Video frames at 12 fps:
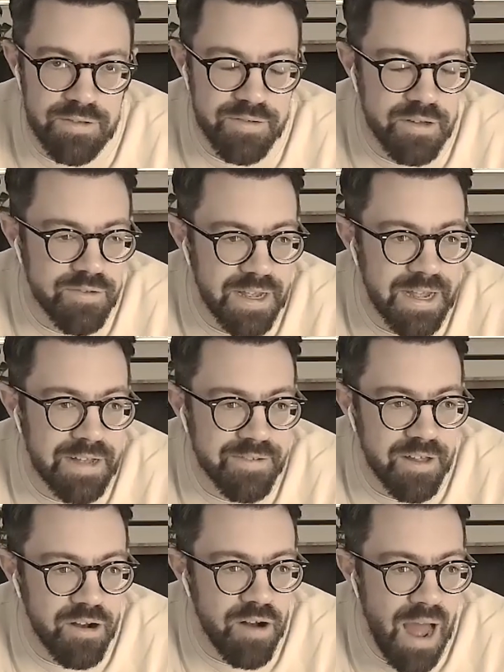incidents, I
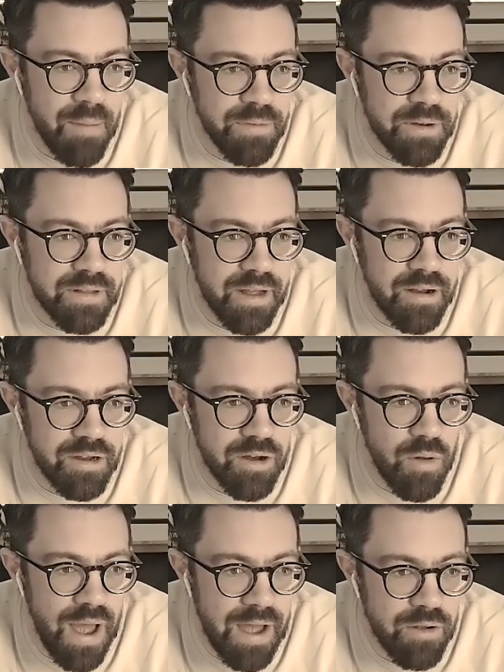guess, that are happening there.
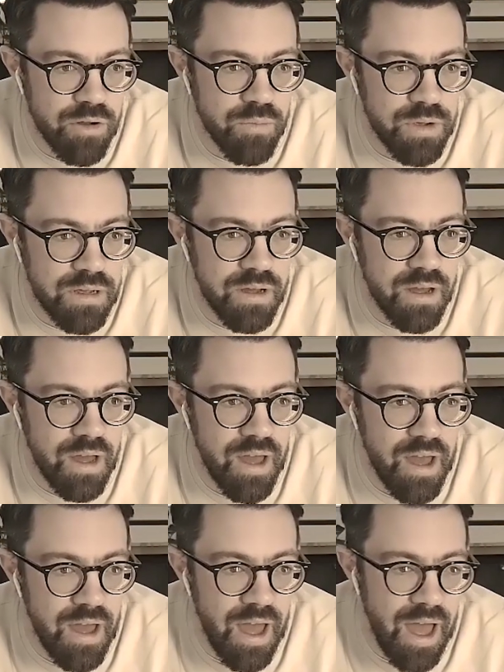How can we
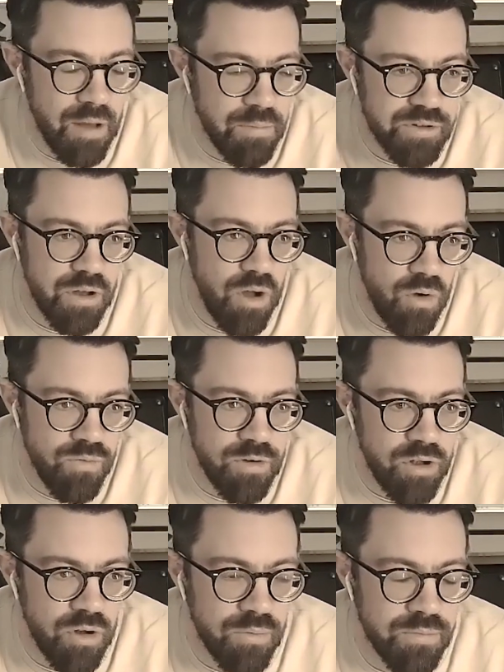help to
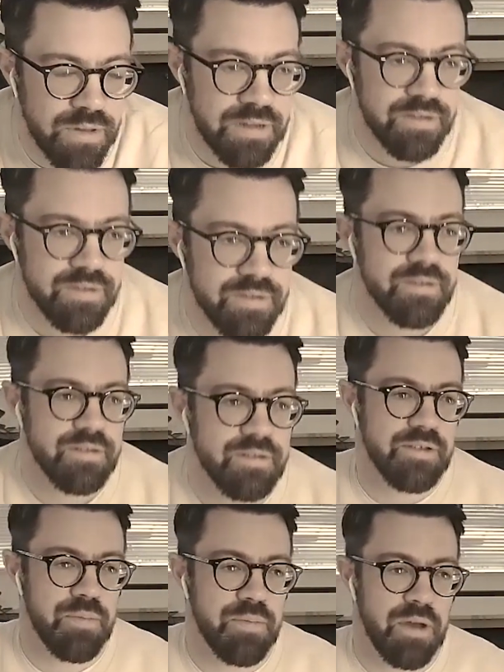overcome these
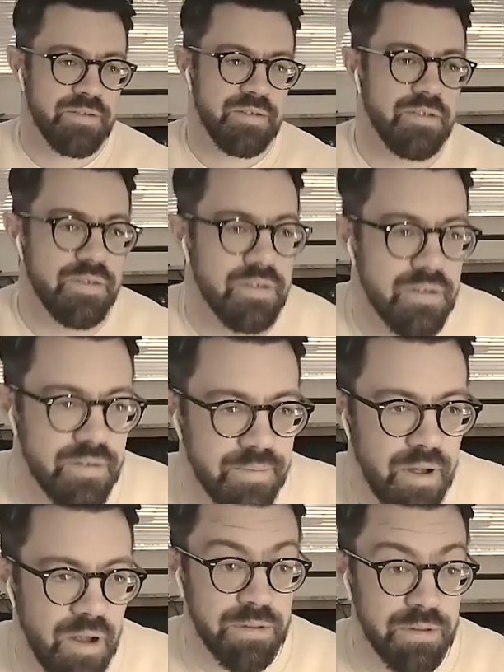biases
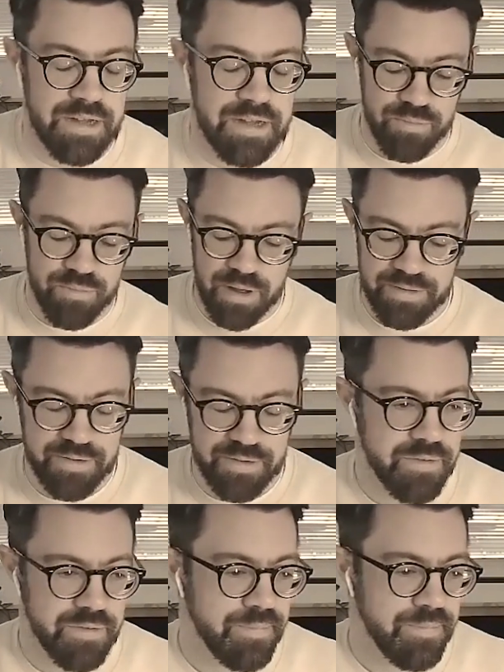or potential
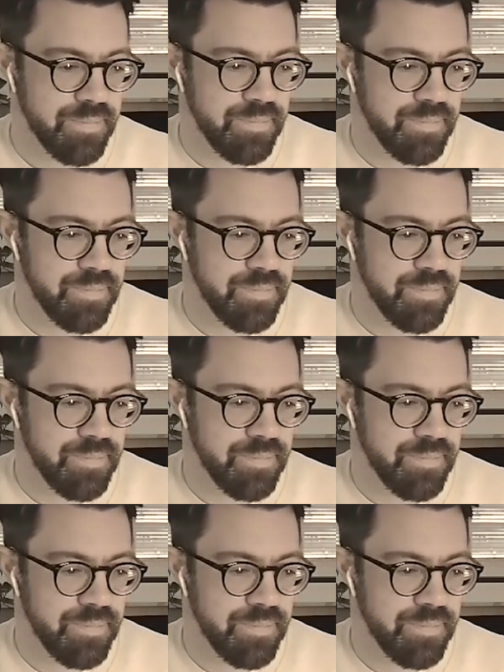biases?